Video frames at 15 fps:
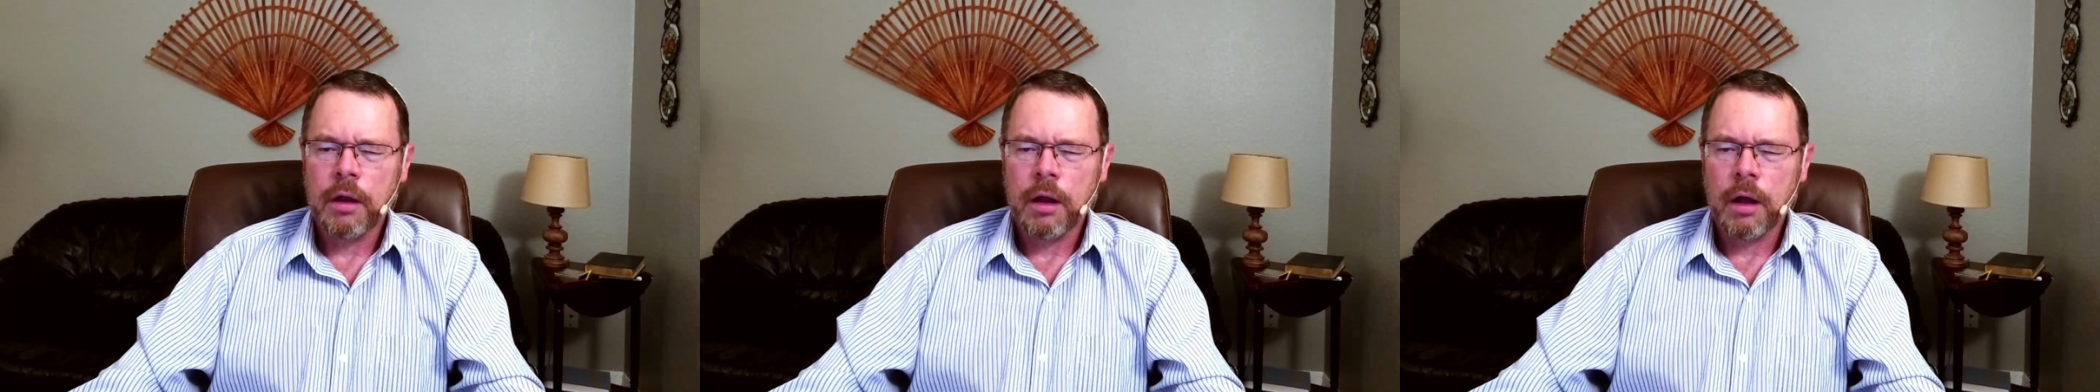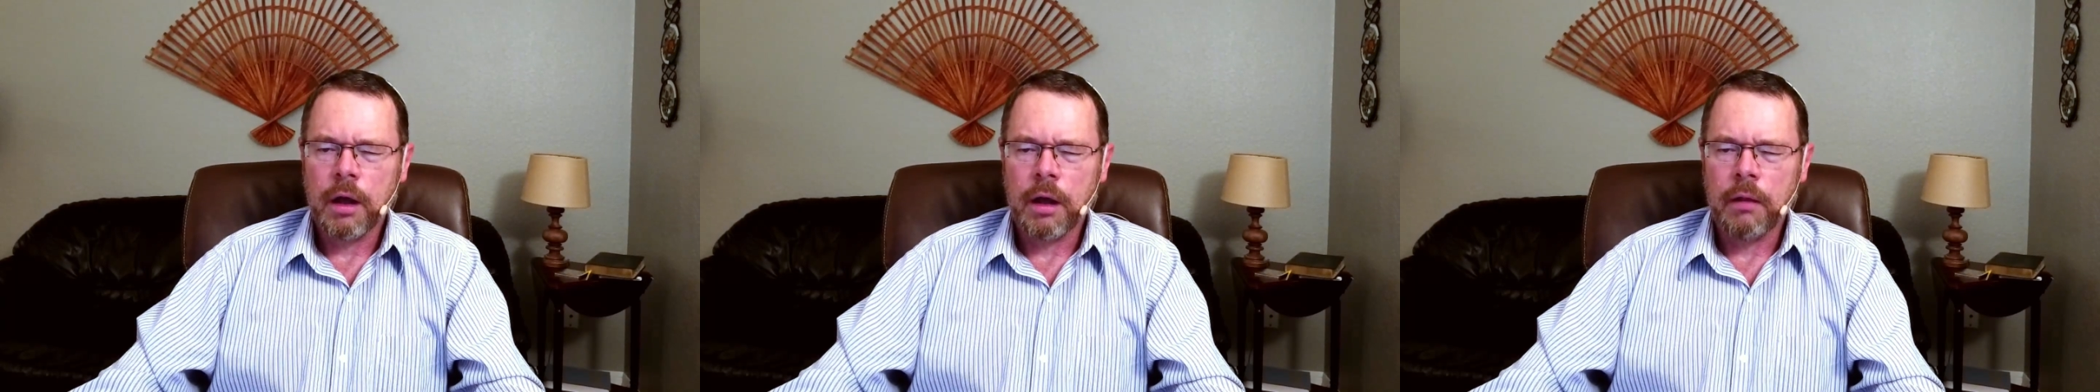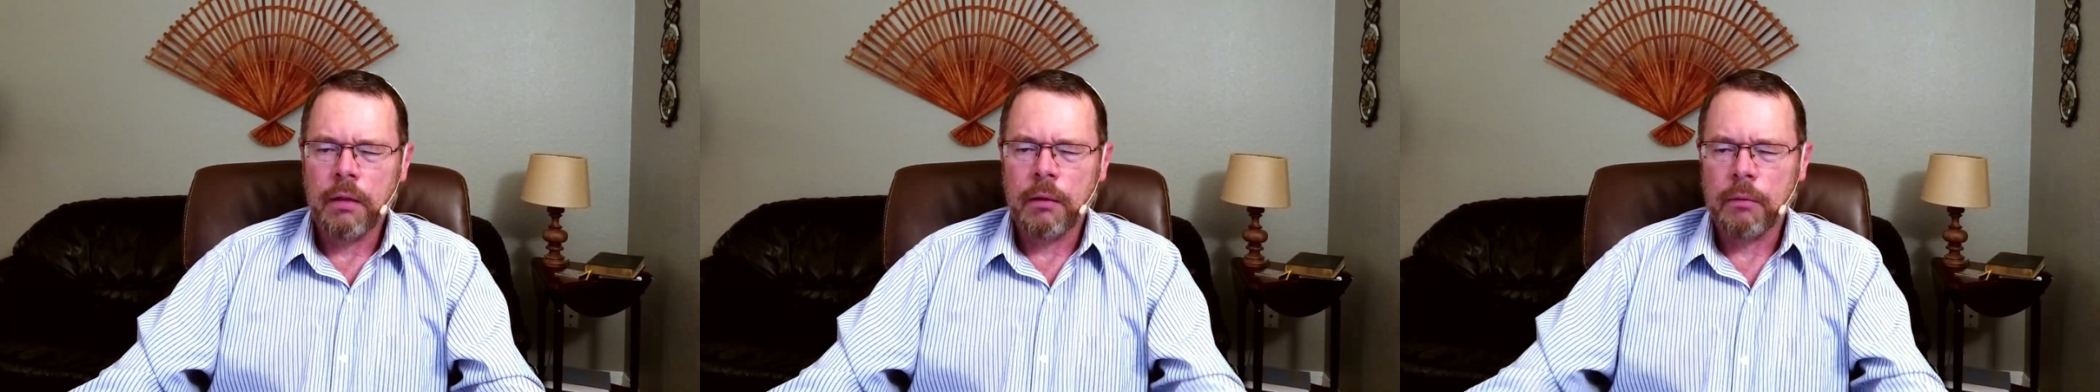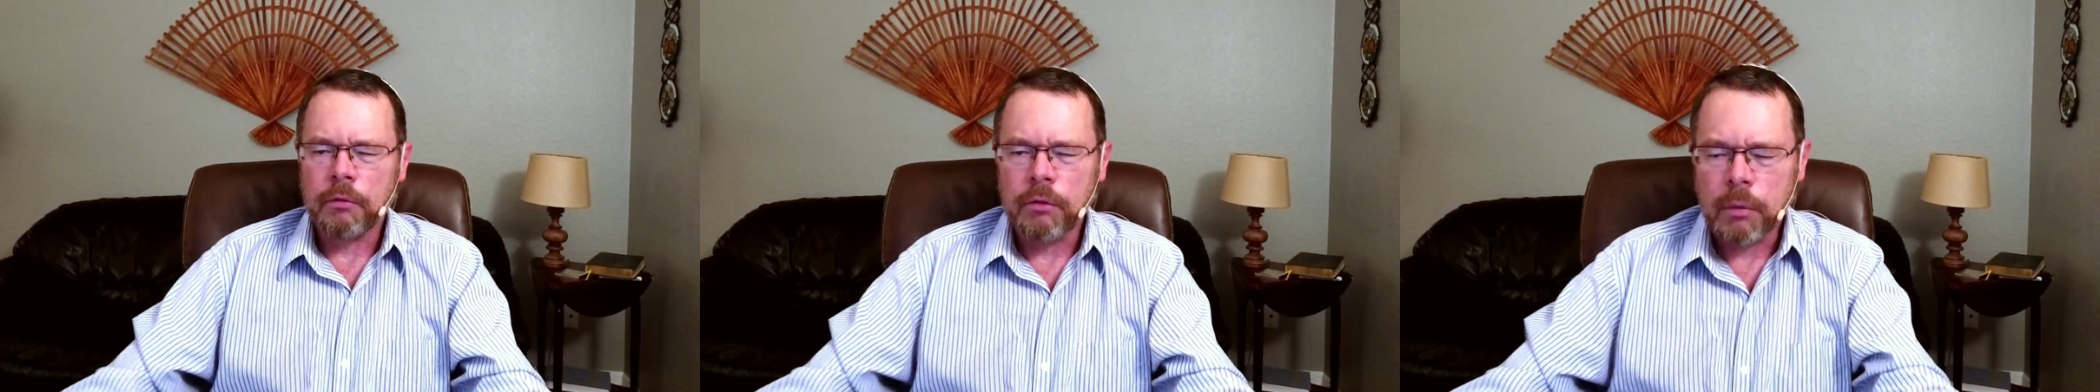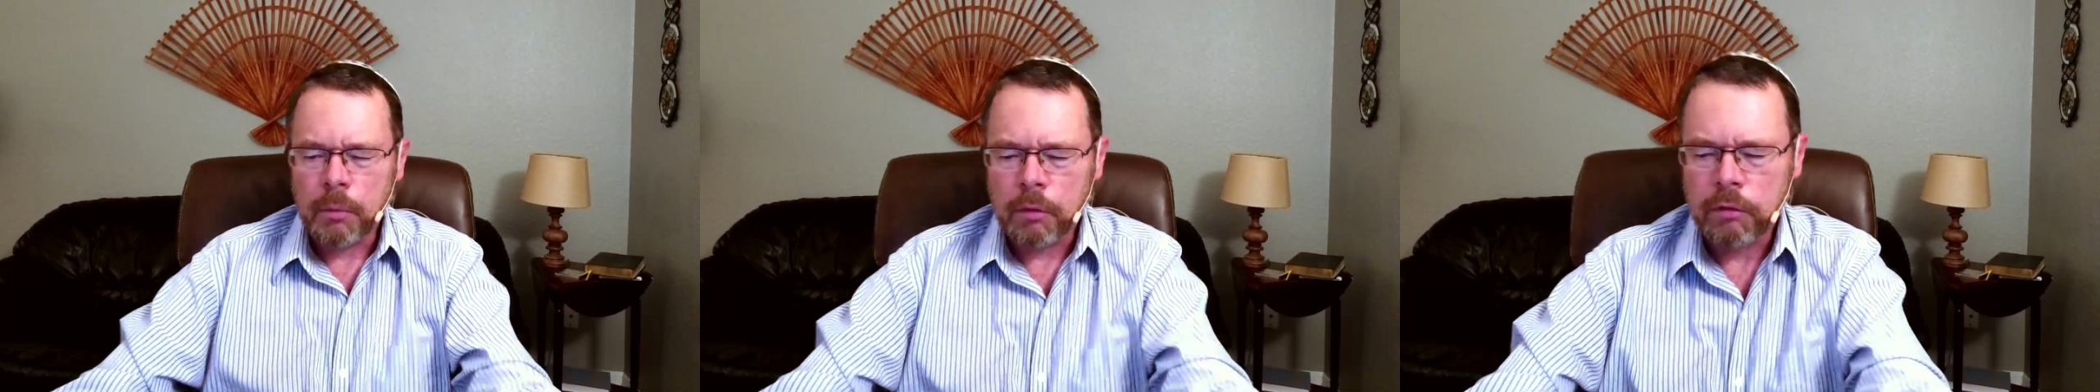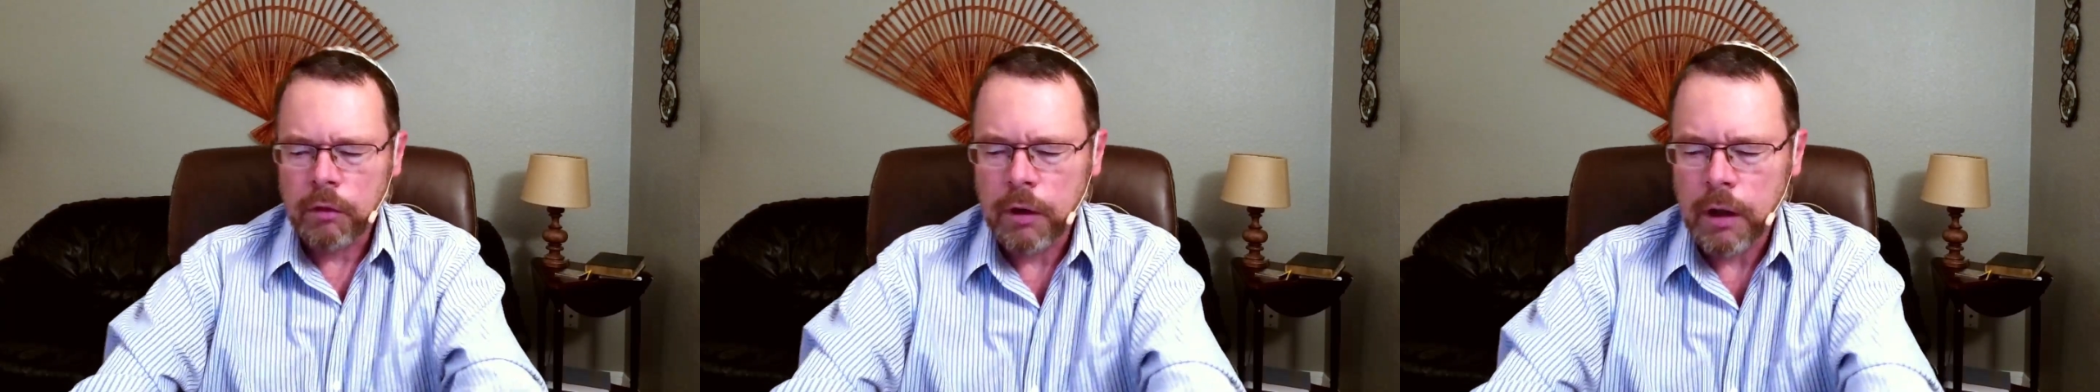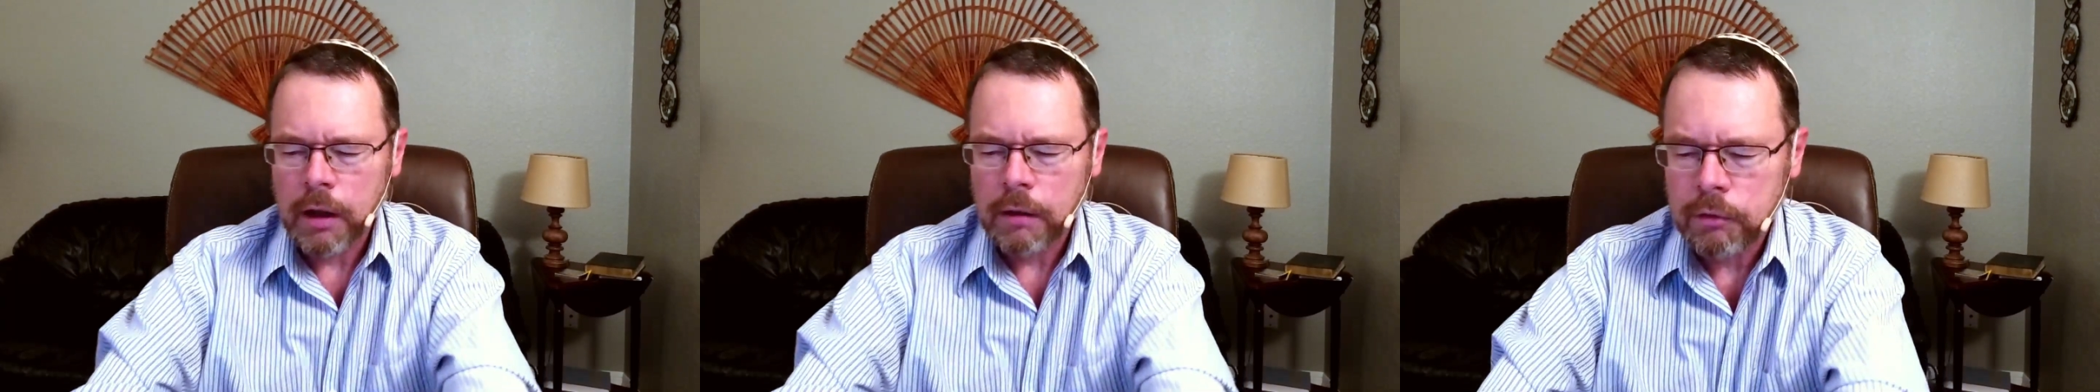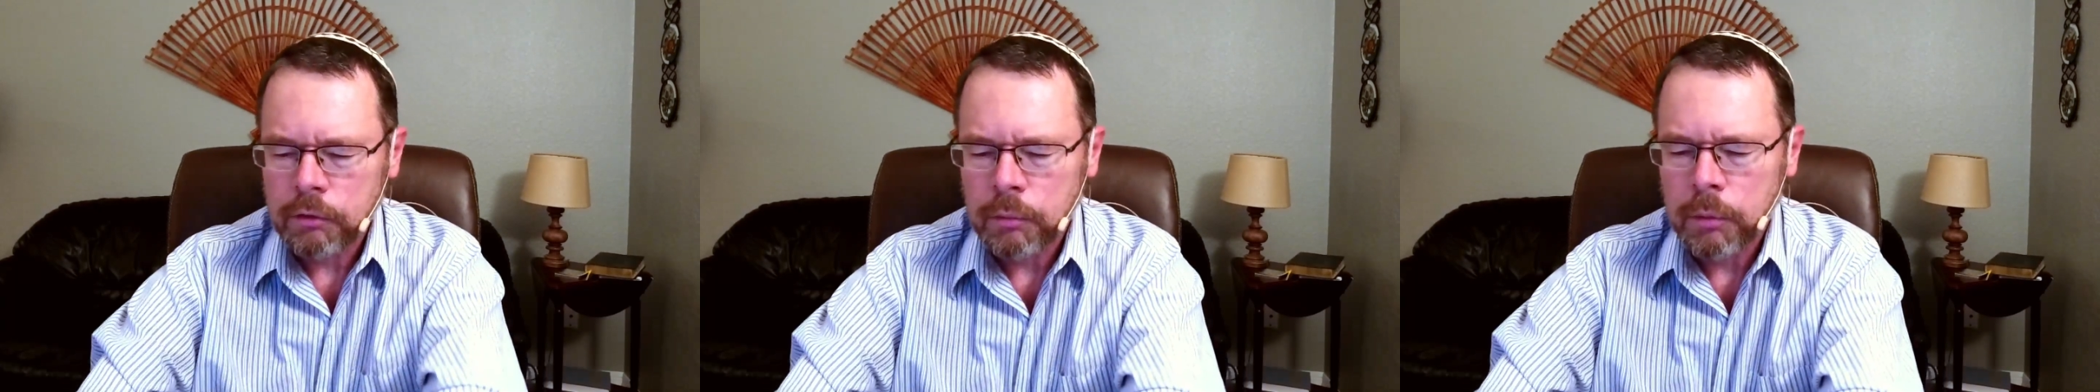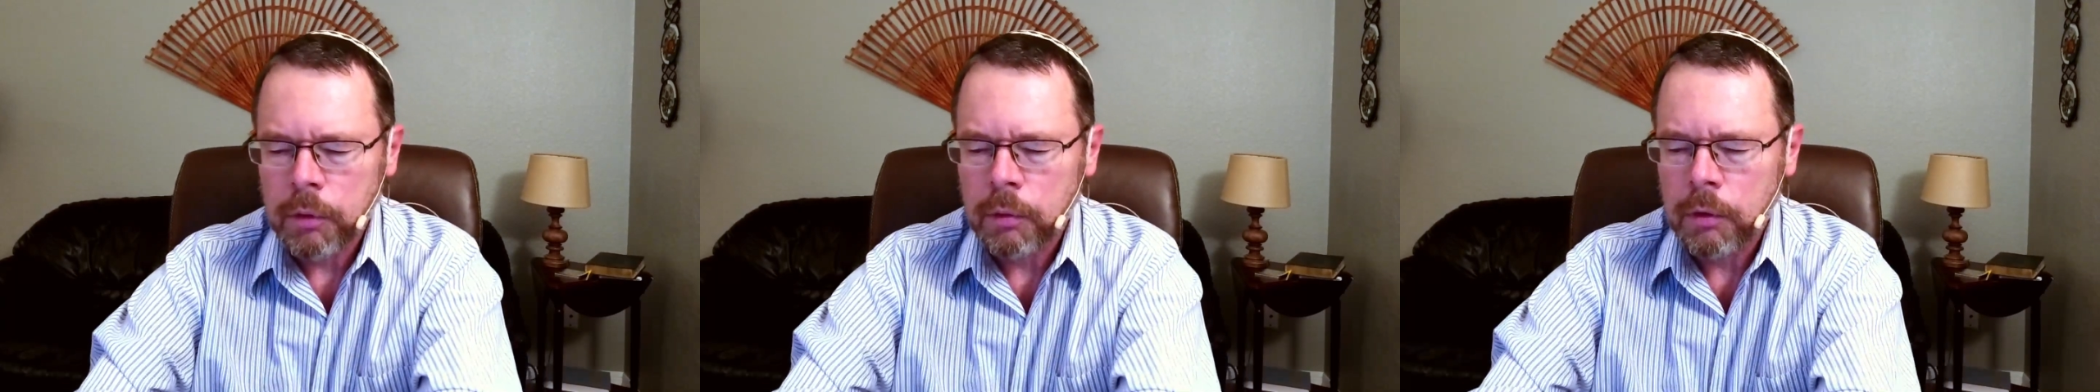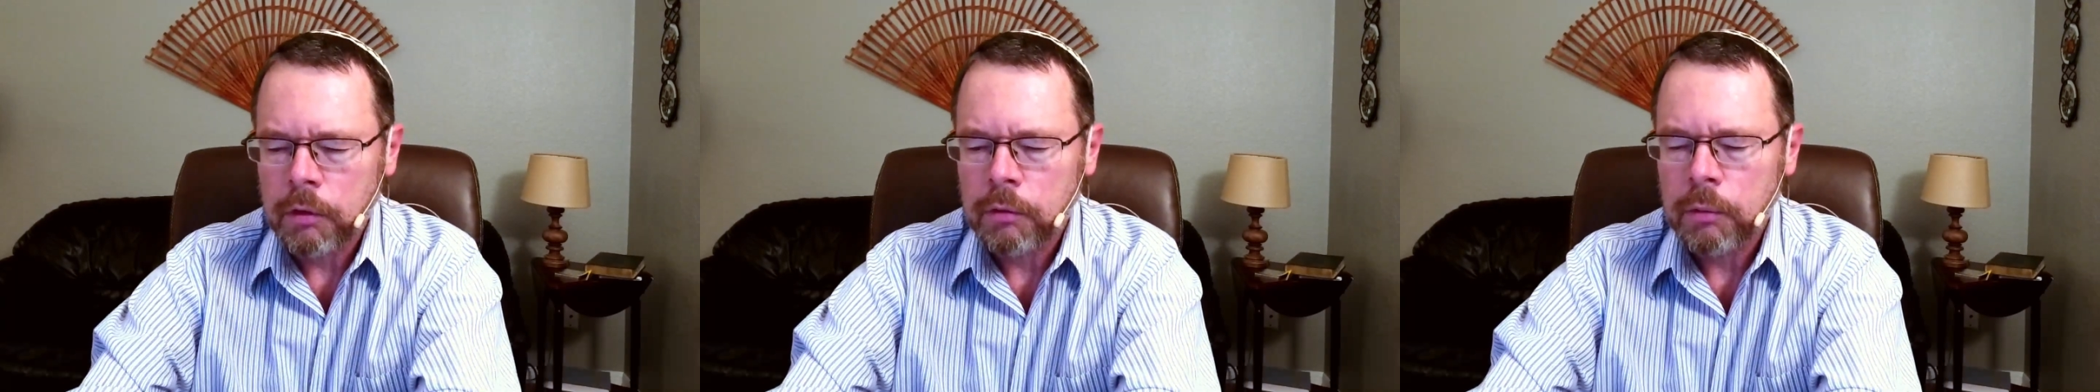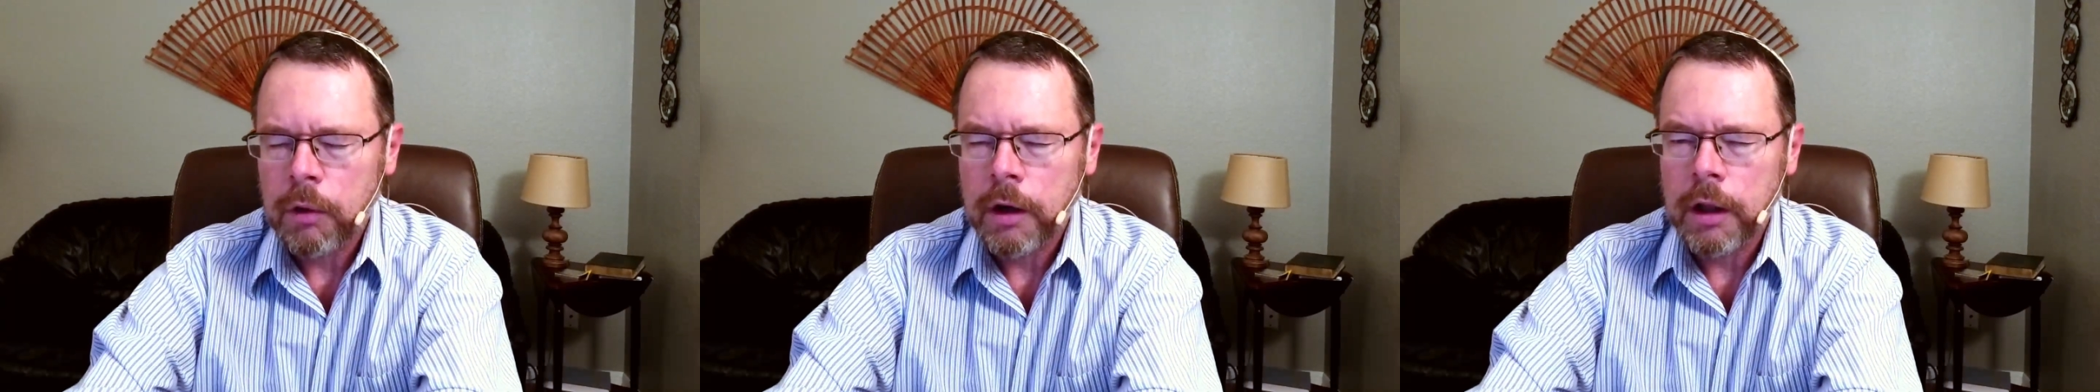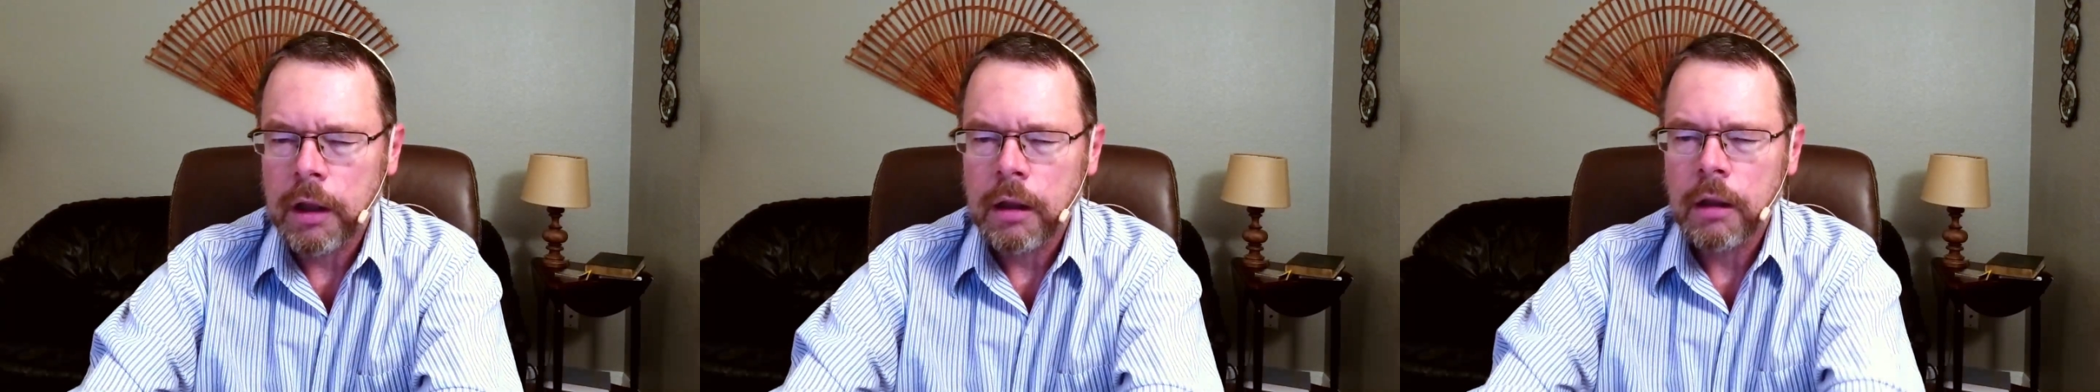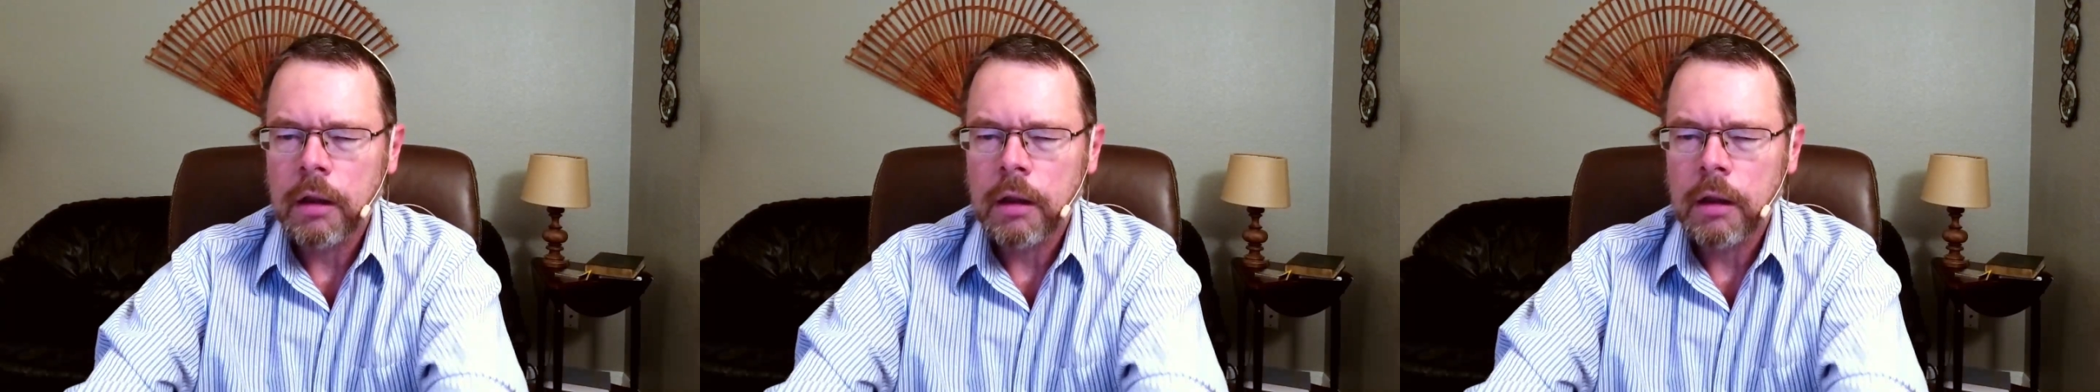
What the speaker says: that was Numbers 11, so we'll go to 20.